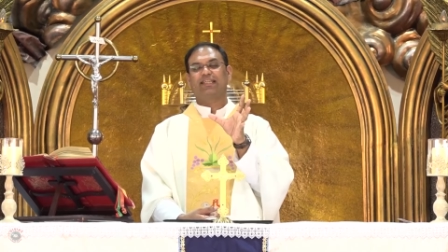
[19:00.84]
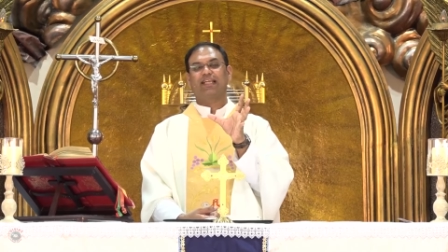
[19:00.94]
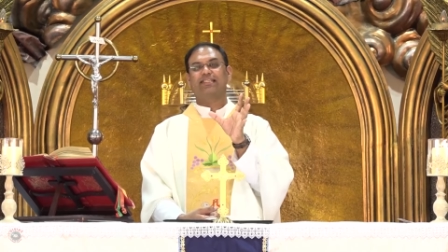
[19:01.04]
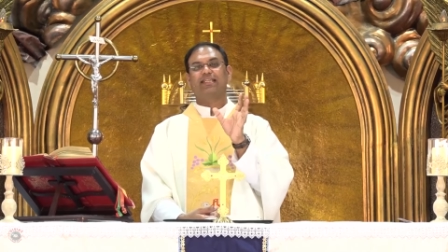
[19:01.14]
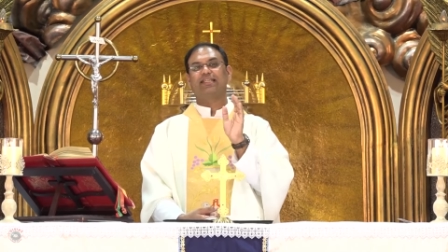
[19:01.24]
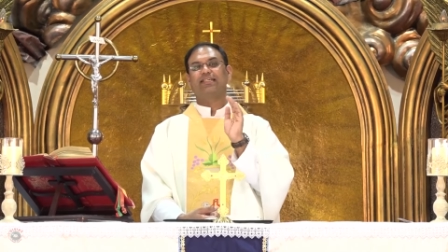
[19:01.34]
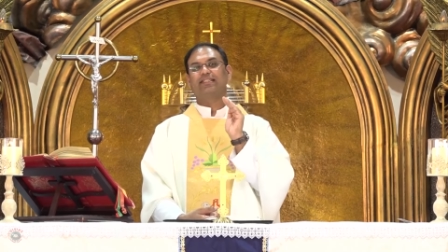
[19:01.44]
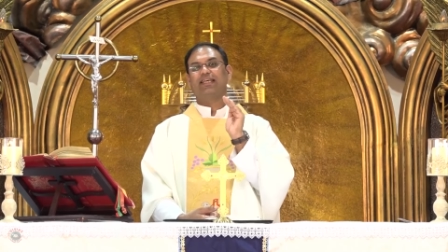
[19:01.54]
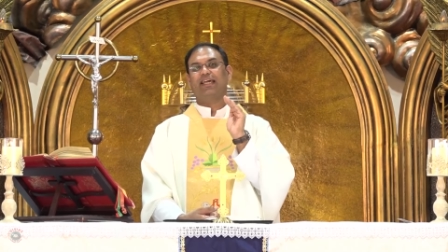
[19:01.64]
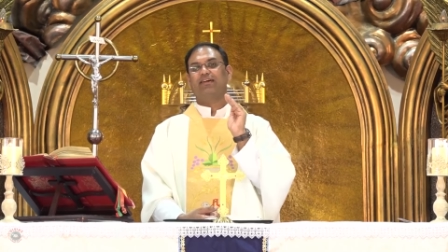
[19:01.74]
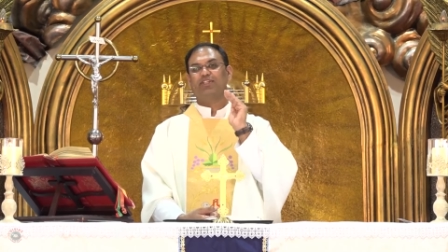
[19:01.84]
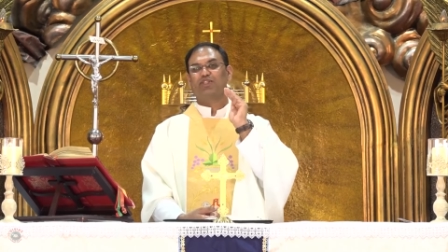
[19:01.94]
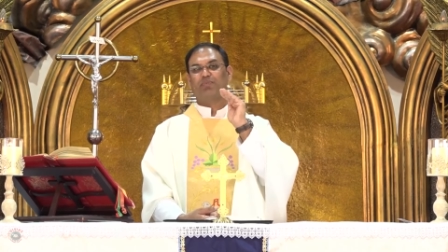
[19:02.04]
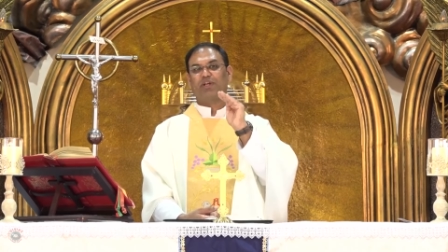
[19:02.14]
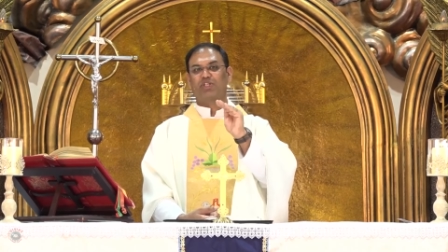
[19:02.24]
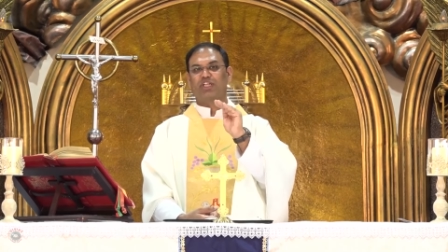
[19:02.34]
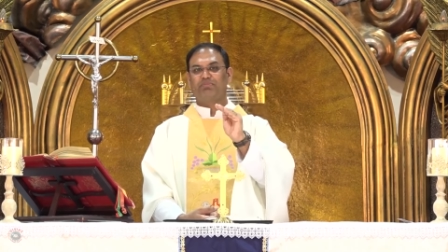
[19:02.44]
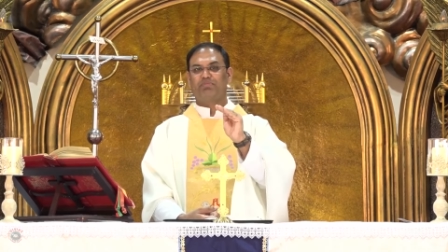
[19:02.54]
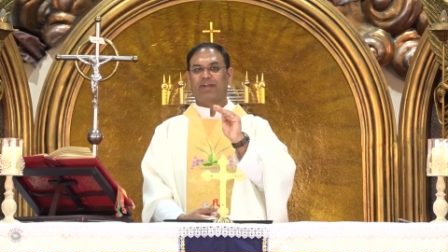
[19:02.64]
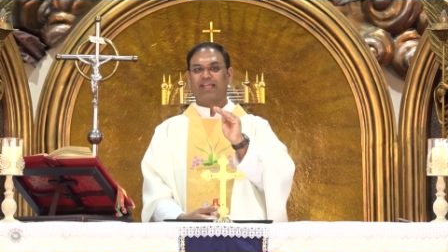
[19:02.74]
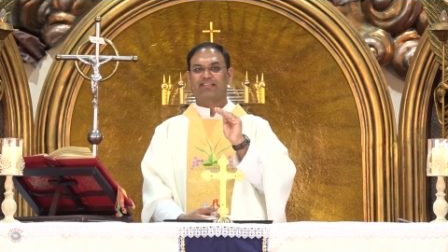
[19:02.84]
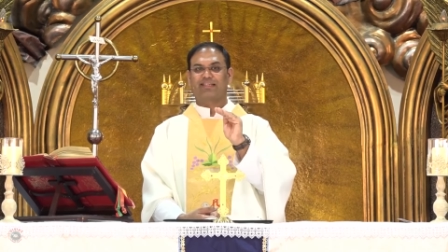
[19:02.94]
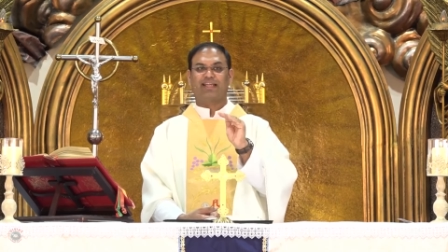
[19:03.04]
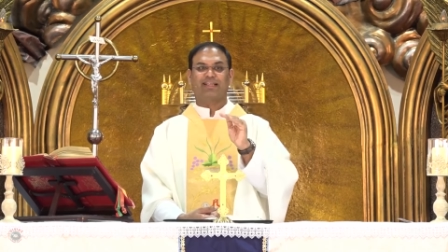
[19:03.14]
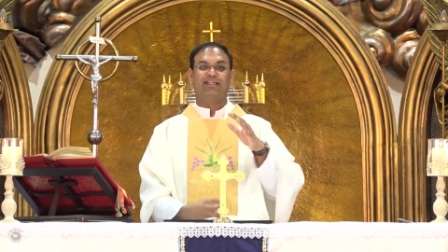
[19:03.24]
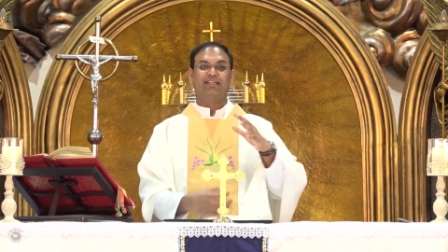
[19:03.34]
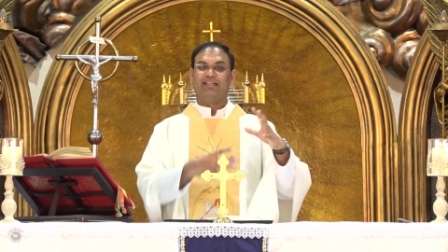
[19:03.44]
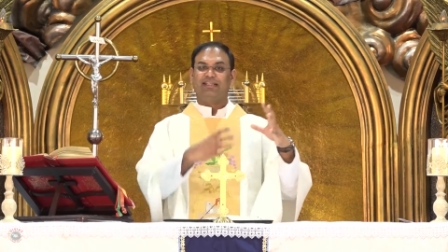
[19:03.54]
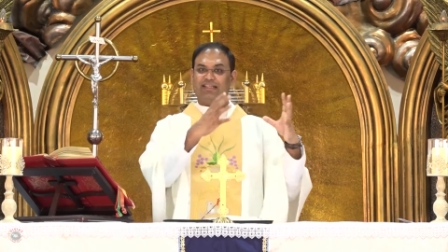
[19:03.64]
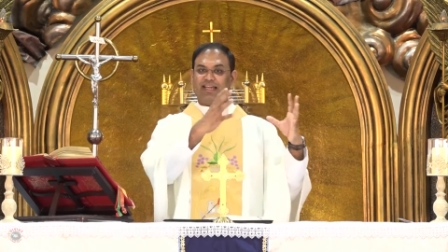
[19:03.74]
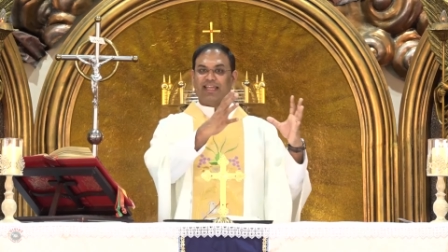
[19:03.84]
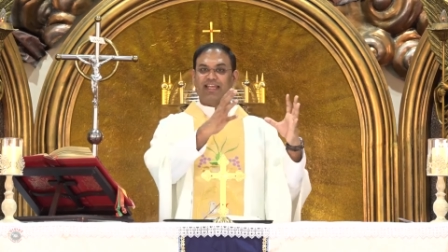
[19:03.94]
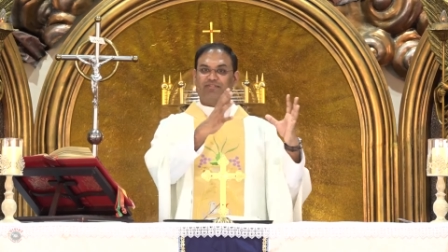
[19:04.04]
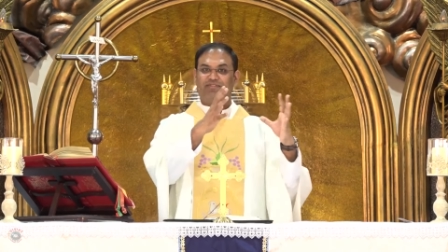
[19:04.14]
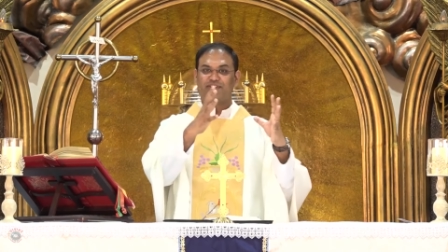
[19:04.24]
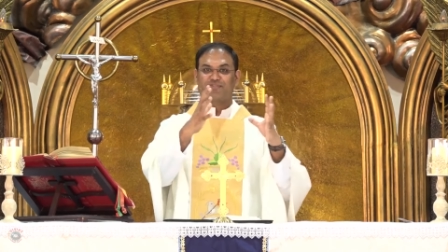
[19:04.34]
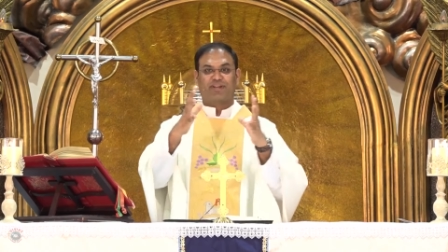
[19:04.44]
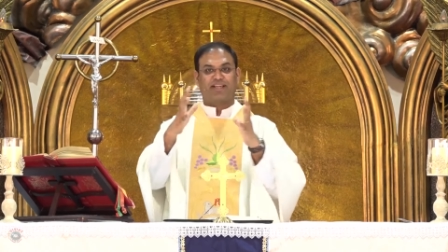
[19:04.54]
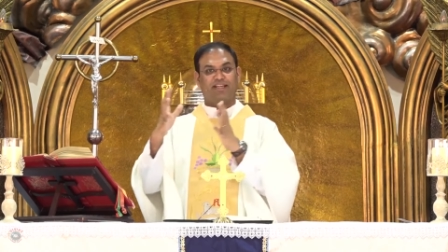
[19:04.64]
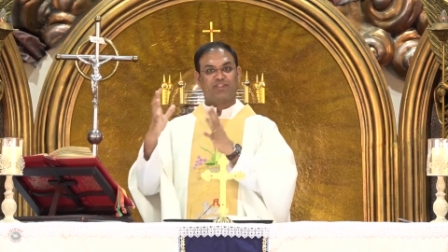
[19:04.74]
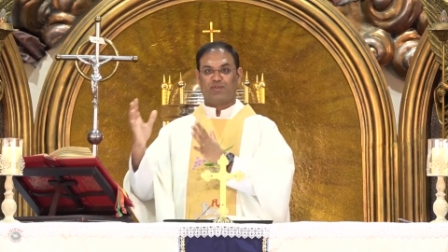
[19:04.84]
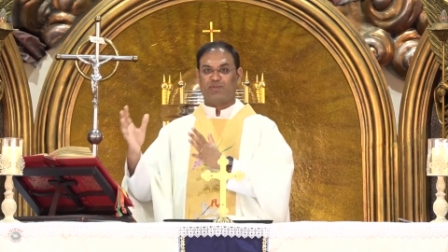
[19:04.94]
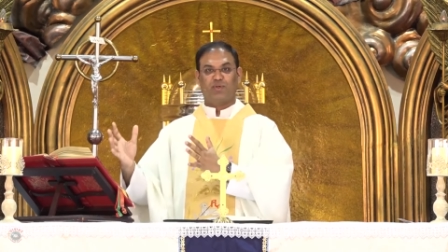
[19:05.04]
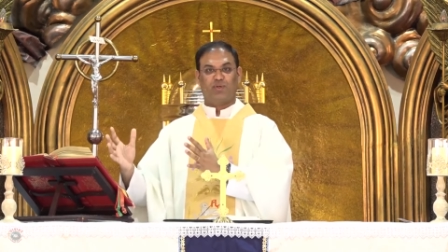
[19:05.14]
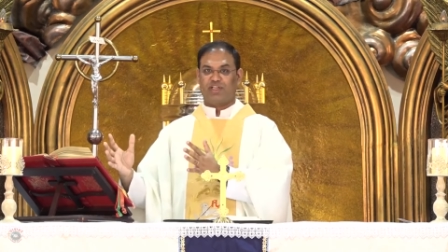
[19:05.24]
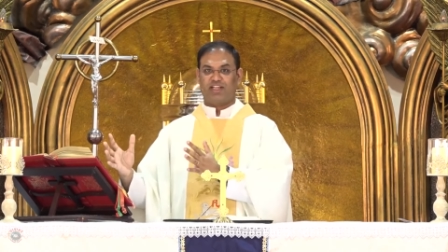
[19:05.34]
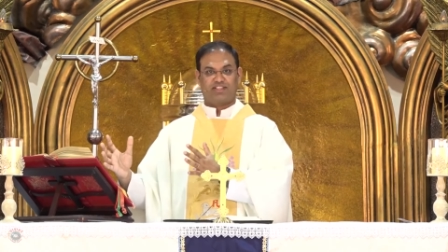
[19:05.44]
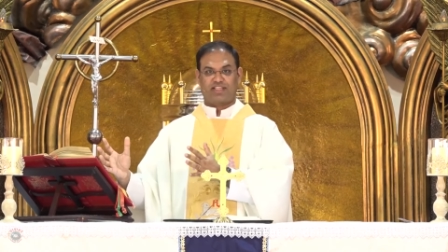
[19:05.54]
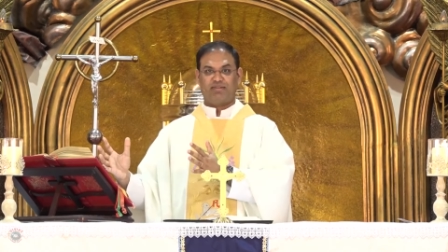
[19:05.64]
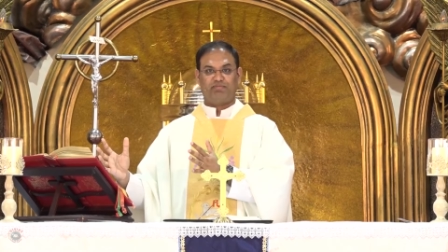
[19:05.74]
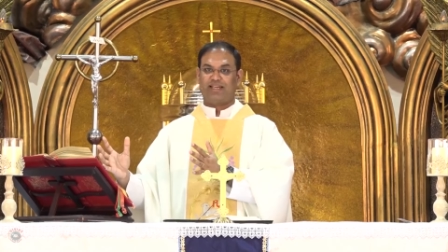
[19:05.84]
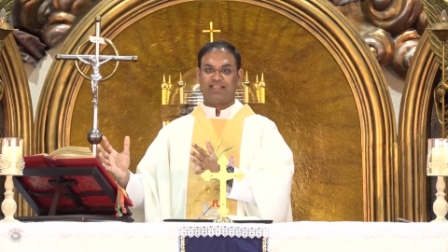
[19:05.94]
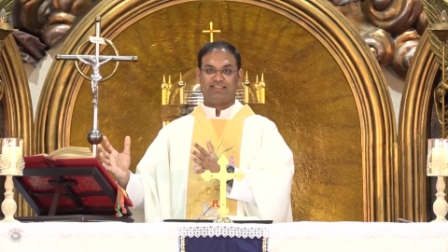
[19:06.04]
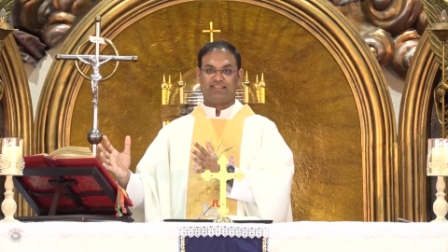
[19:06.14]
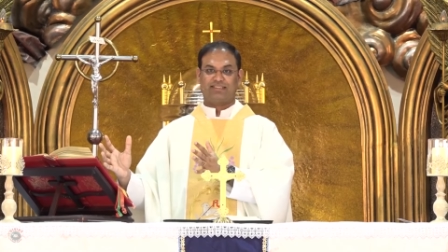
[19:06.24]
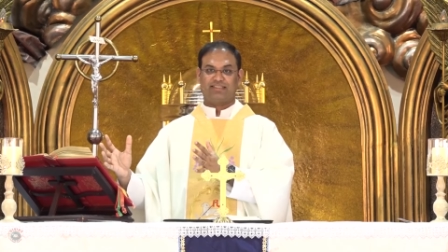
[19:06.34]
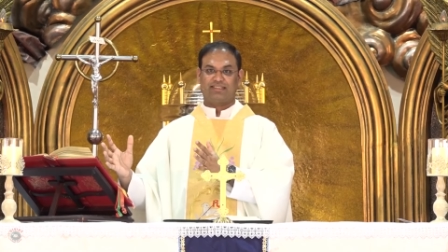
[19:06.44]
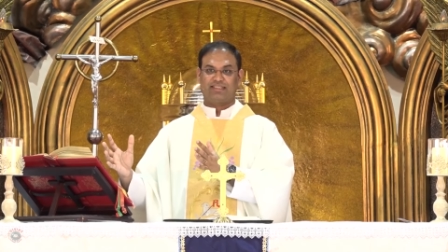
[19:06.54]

retreat centers they have a special prayers like nine first Fridays you go in the same place.